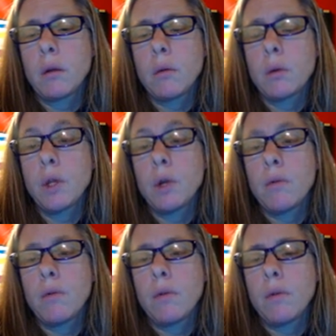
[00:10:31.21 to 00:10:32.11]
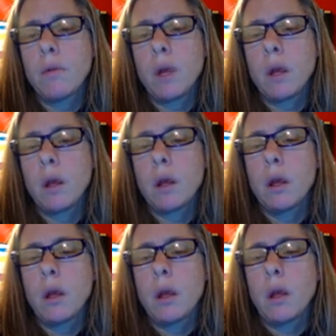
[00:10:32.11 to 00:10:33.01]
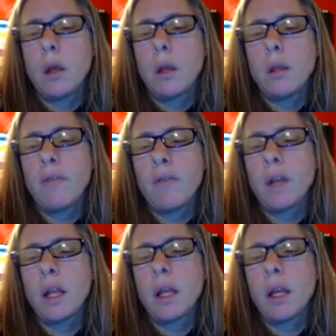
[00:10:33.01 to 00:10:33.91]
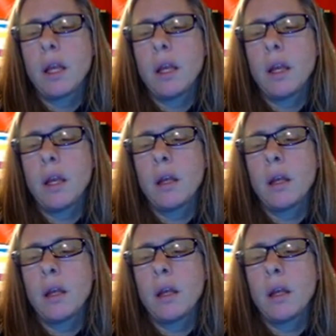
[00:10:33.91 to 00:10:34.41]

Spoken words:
Well, two of the three. Definitely,